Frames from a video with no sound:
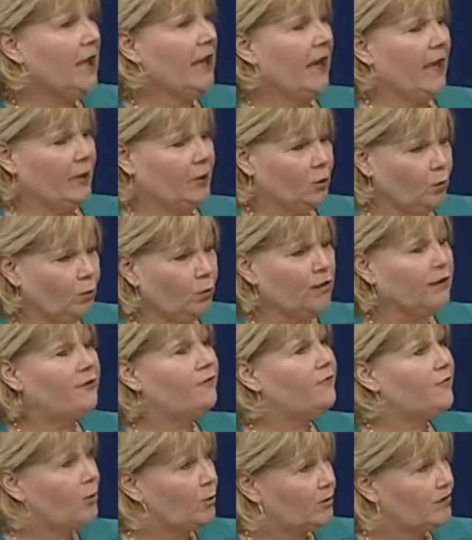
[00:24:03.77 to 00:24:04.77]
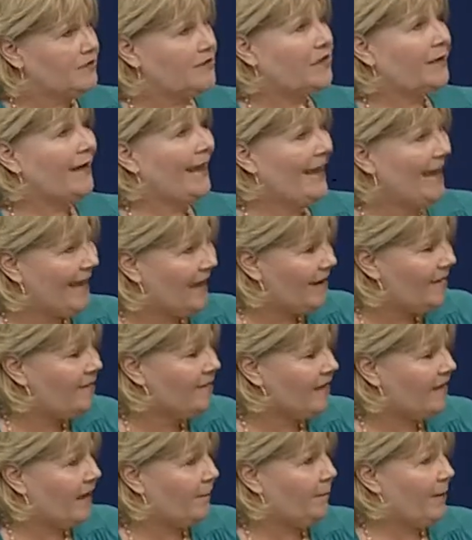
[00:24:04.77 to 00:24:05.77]
and you really focused on
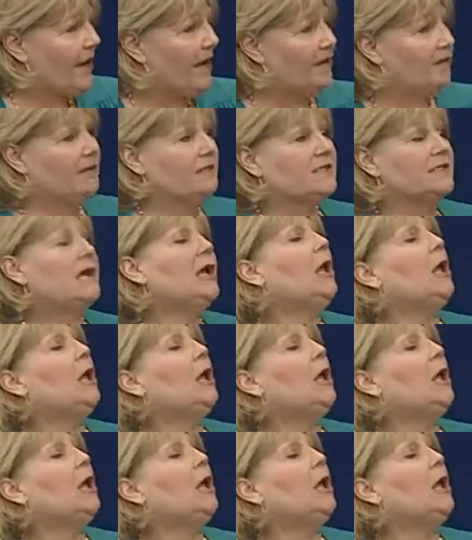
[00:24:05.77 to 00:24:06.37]
having that balance,